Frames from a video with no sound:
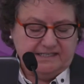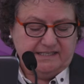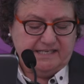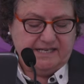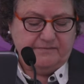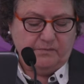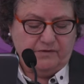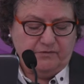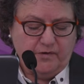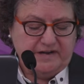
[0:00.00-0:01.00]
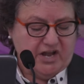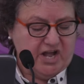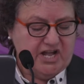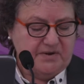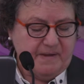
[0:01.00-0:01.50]
We've already
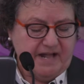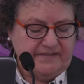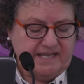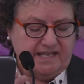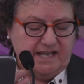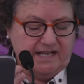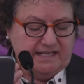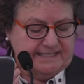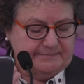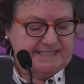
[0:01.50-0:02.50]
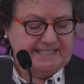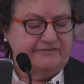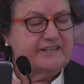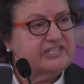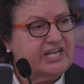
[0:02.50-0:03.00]
heard about the
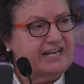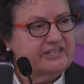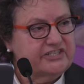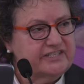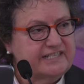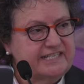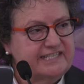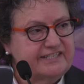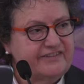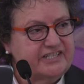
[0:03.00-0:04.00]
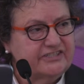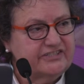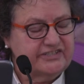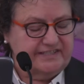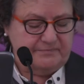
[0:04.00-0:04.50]
specific challenges and
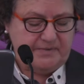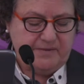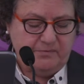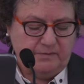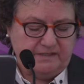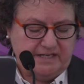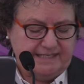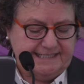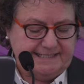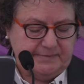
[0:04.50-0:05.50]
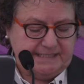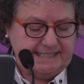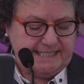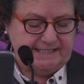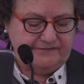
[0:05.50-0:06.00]
disadvantages that people with learning
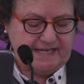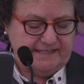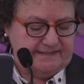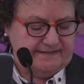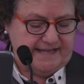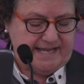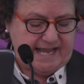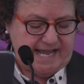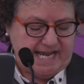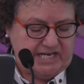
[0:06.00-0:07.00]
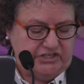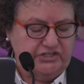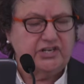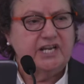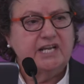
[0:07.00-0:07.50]
disabilities face as they
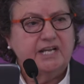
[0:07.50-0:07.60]
age.